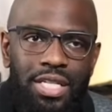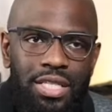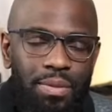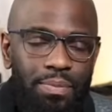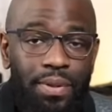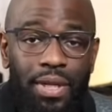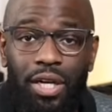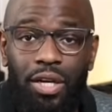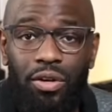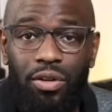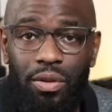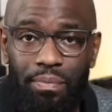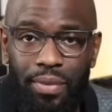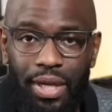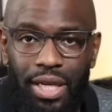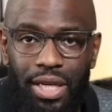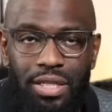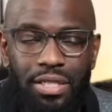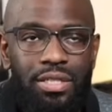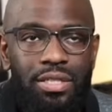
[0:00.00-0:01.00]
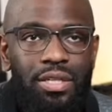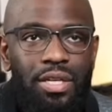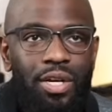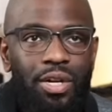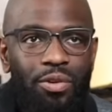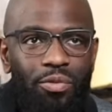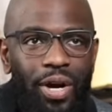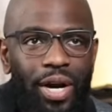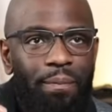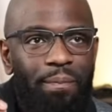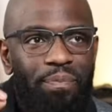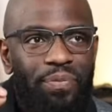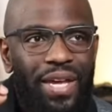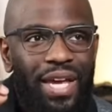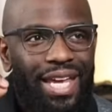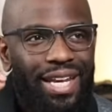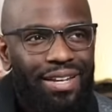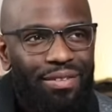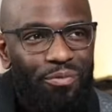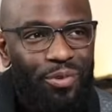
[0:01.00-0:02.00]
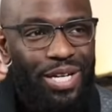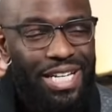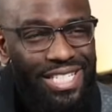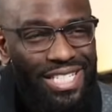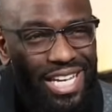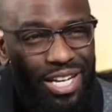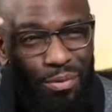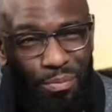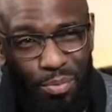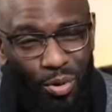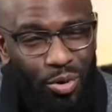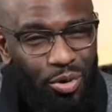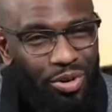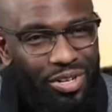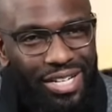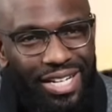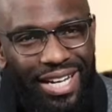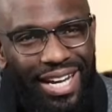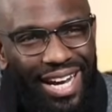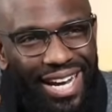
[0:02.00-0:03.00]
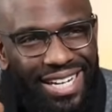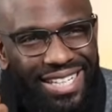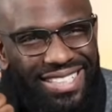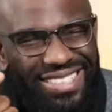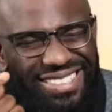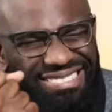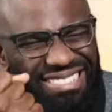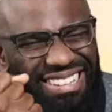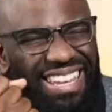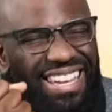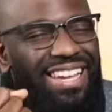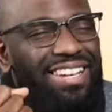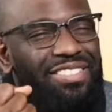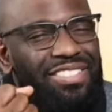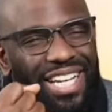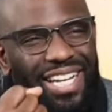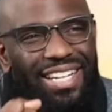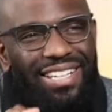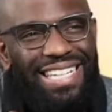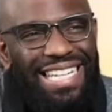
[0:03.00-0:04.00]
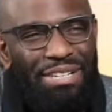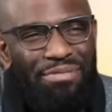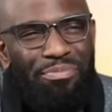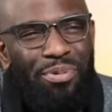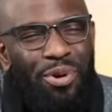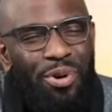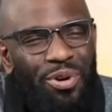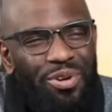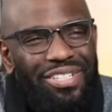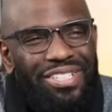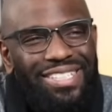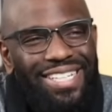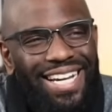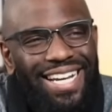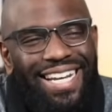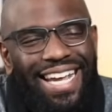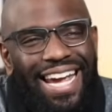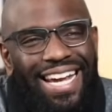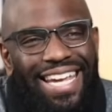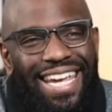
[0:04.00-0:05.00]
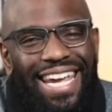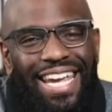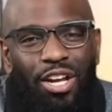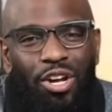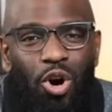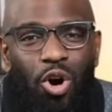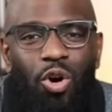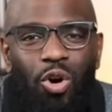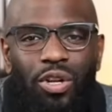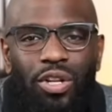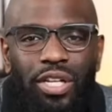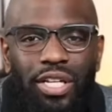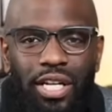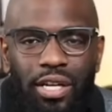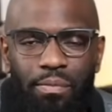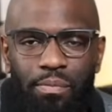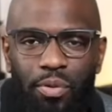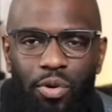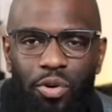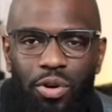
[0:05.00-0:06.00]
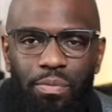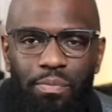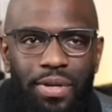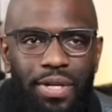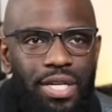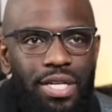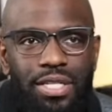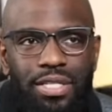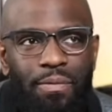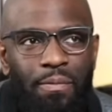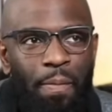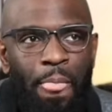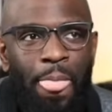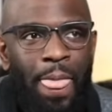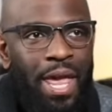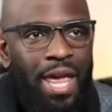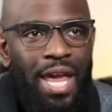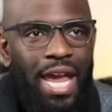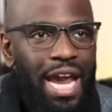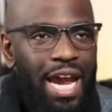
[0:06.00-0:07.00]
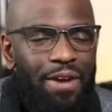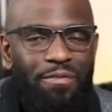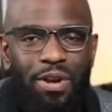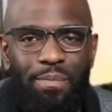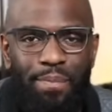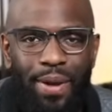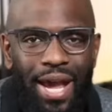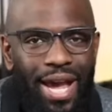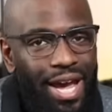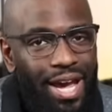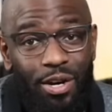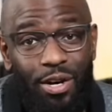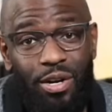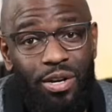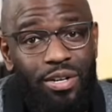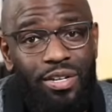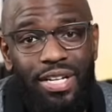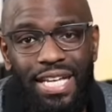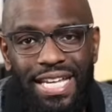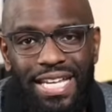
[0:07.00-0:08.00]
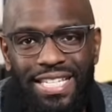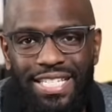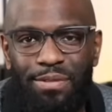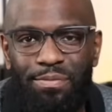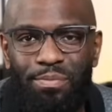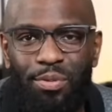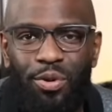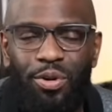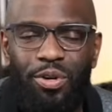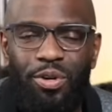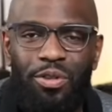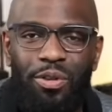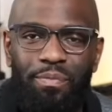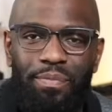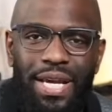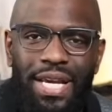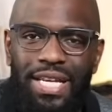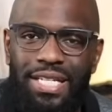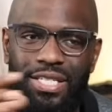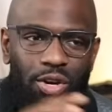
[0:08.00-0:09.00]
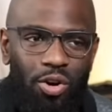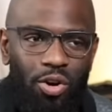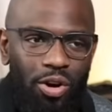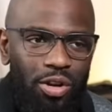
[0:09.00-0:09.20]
to play on the bass, right? And when he said important, it kind of just, I was like, important, I can't call it important because every pattern is important on the bass.